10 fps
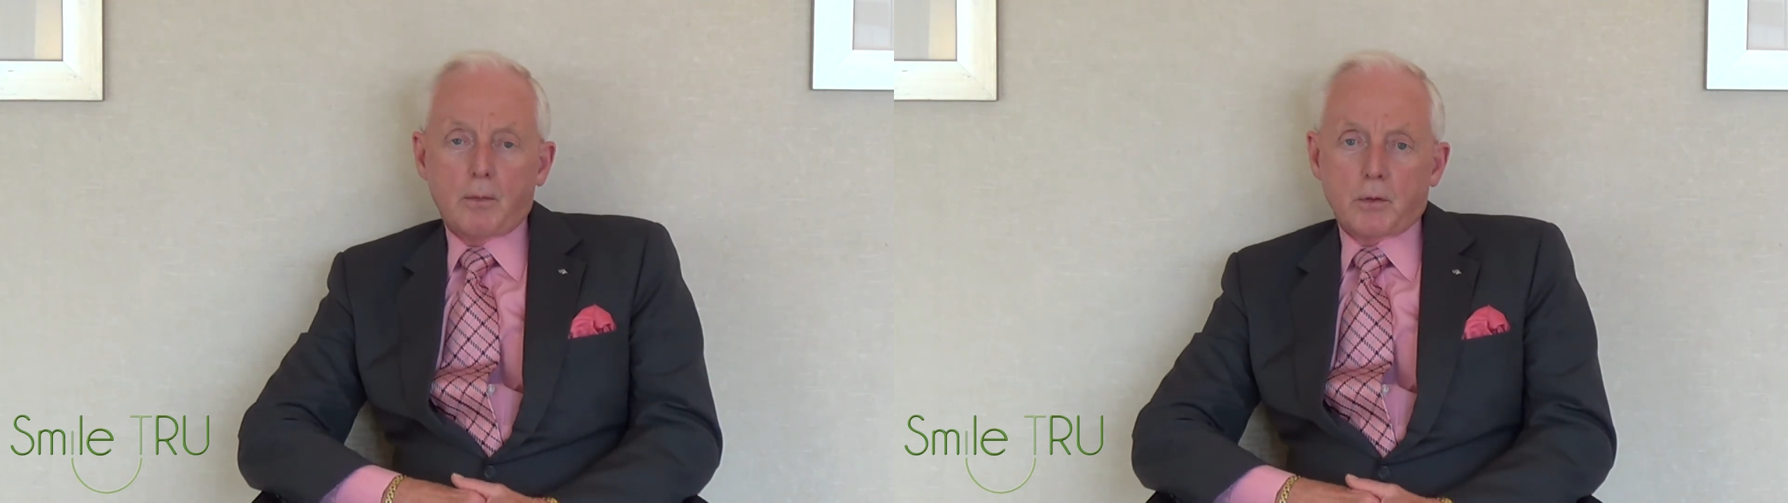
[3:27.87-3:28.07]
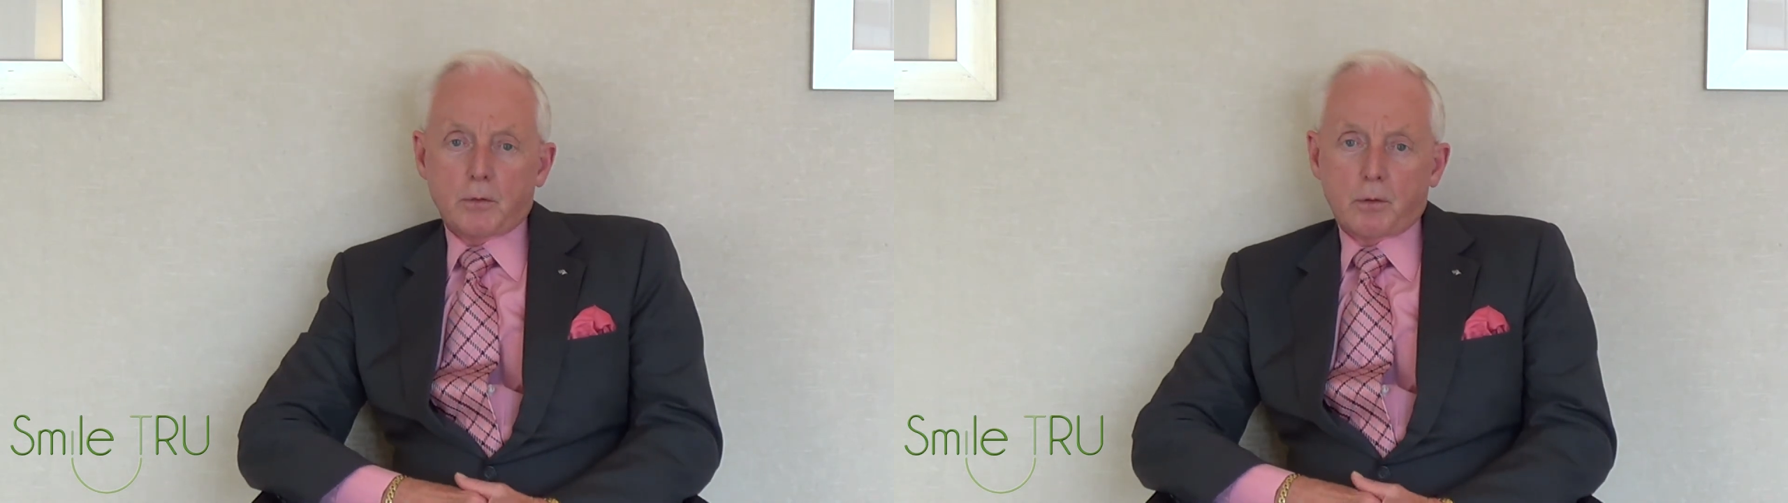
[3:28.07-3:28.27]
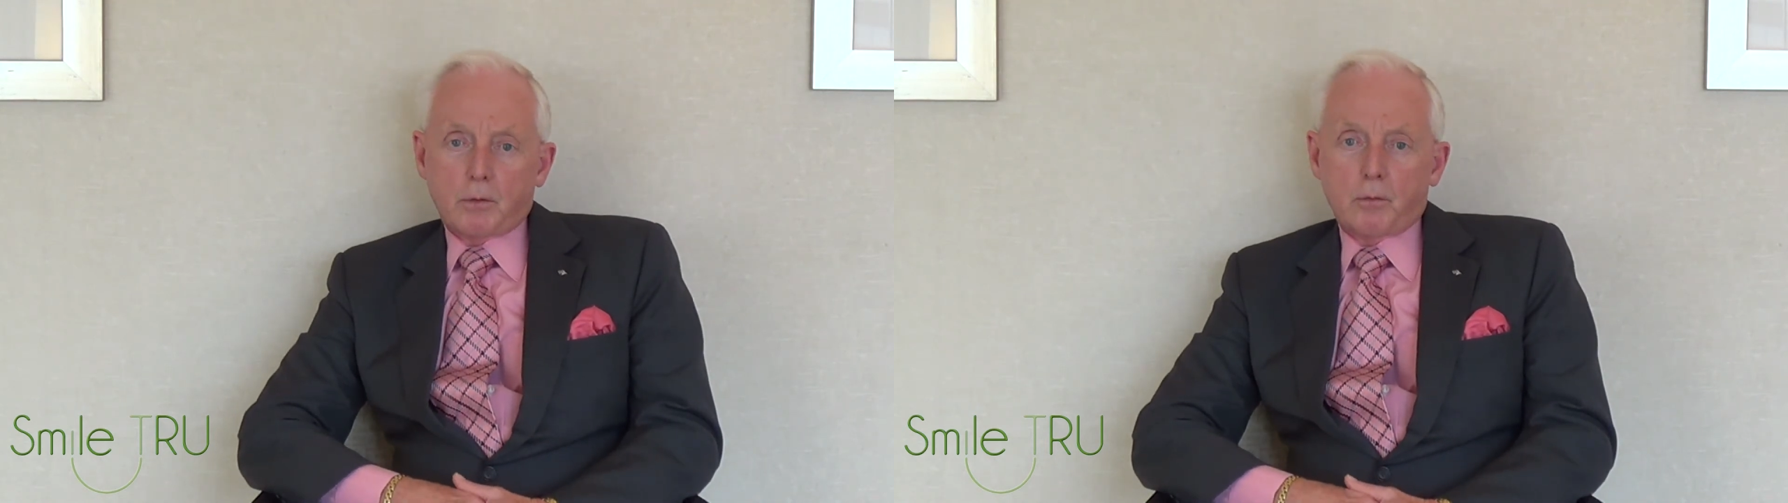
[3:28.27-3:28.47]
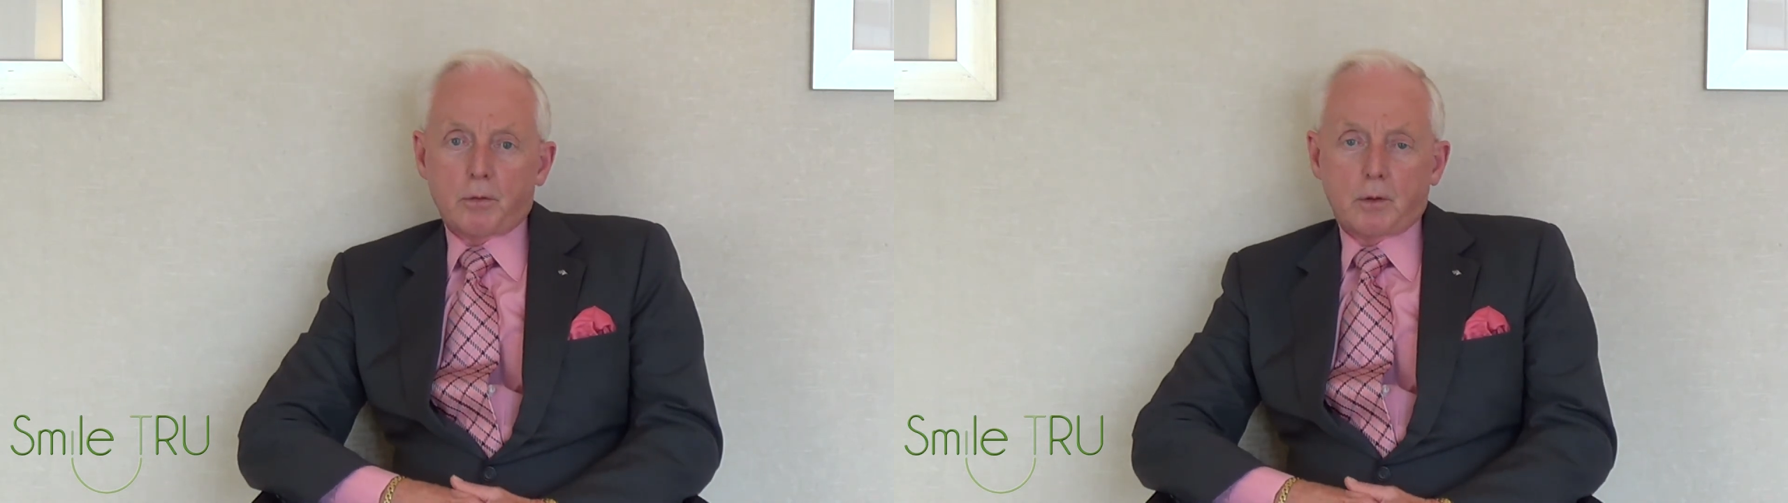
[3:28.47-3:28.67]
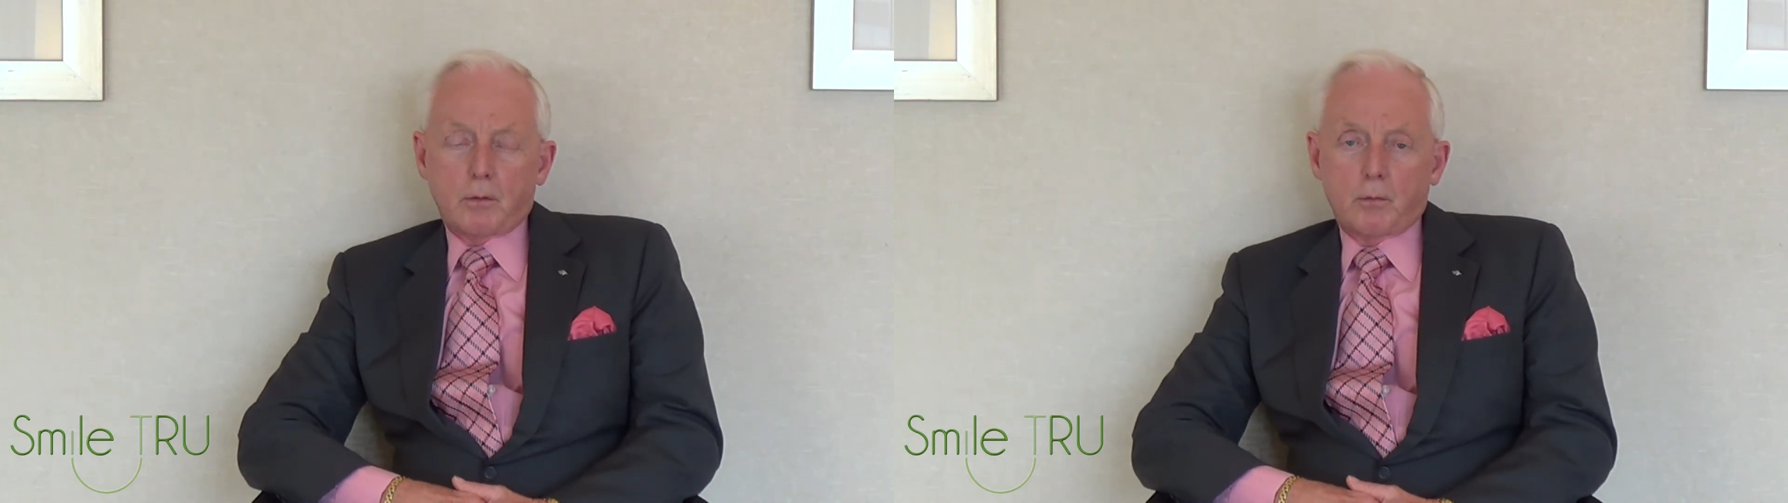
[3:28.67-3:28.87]
that just
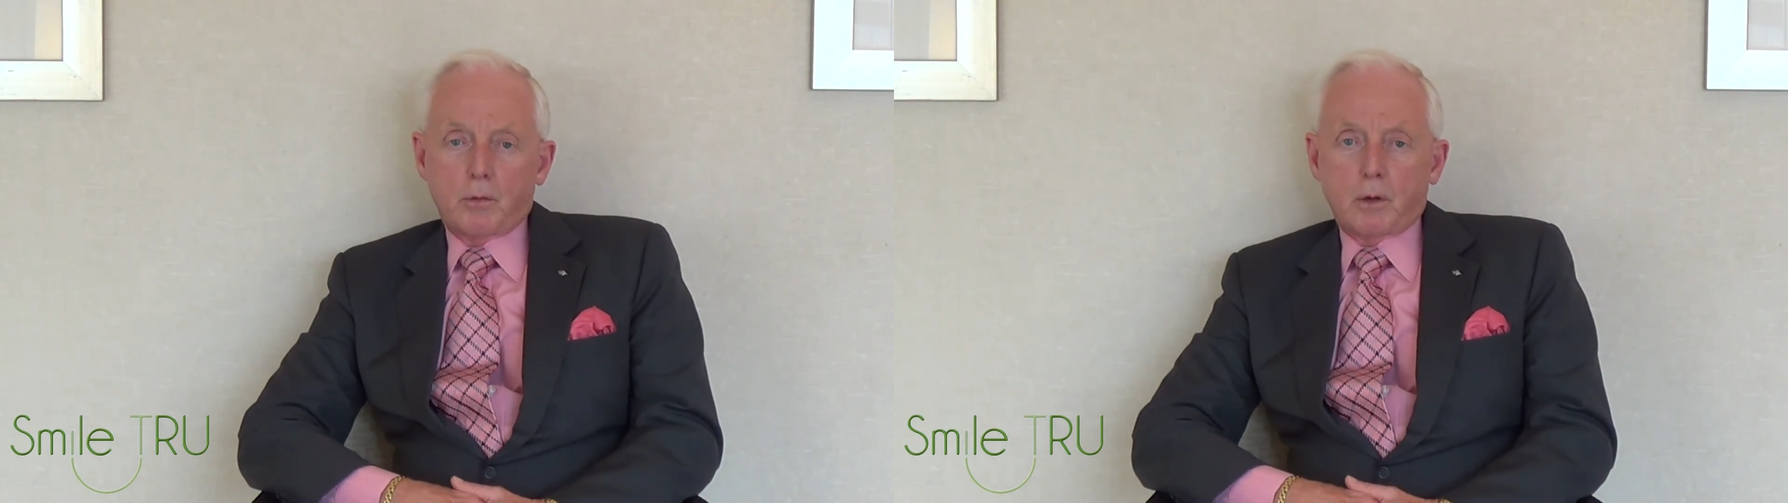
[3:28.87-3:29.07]
goes into an